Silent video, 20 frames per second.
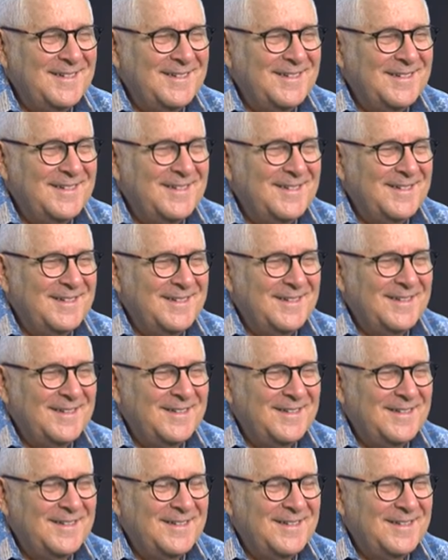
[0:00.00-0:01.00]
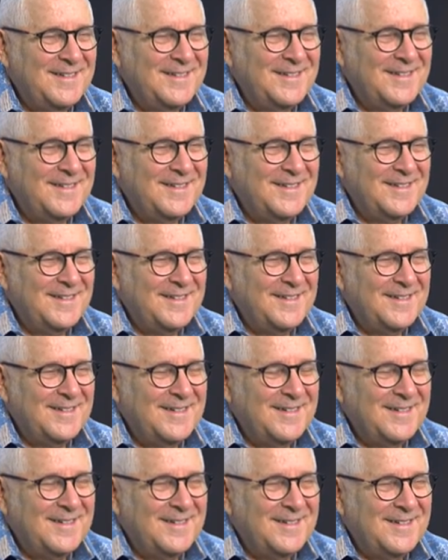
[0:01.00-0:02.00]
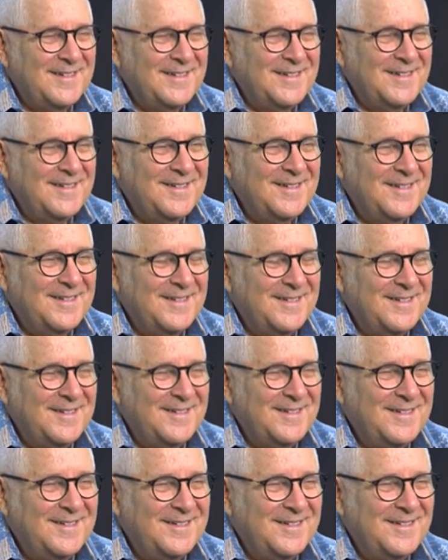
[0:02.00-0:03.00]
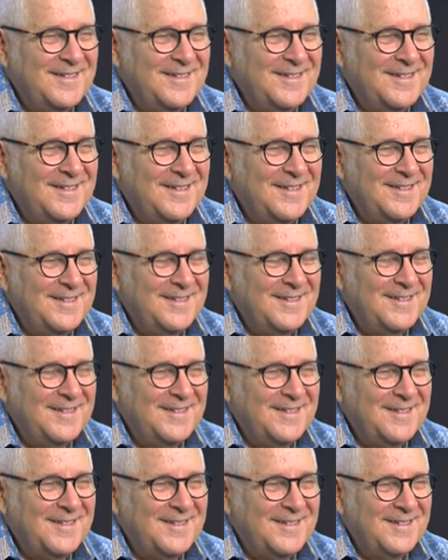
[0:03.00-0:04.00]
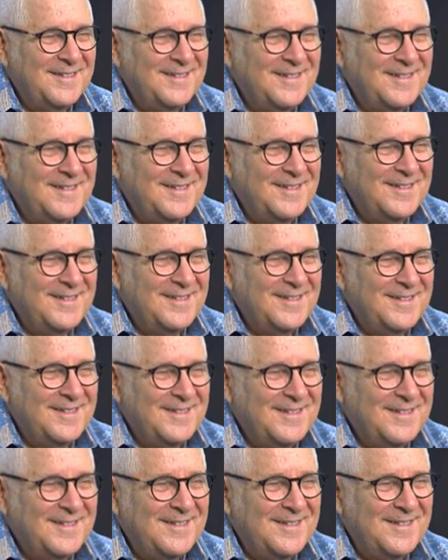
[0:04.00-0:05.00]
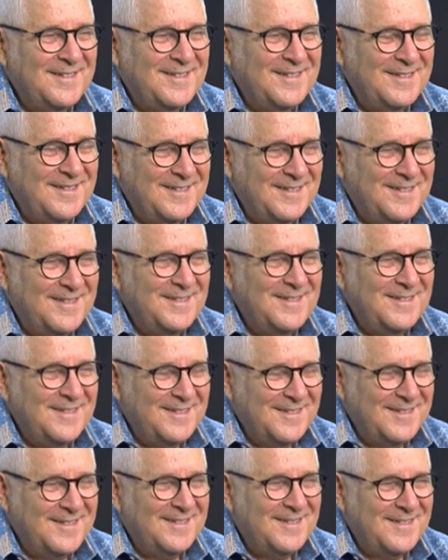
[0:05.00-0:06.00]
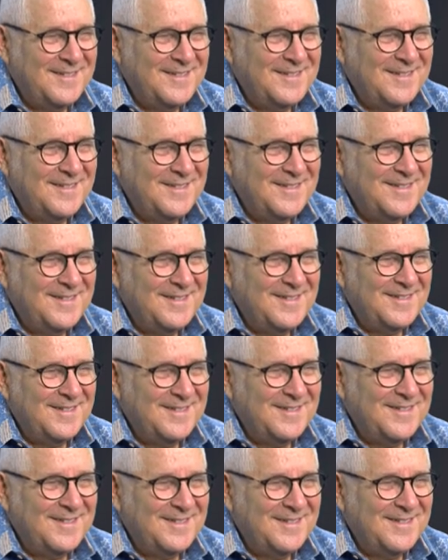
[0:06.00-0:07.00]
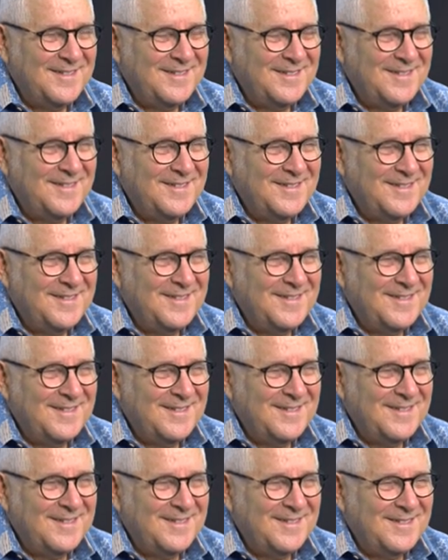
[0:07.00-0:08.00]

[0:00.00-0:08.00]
This person isn't speaking.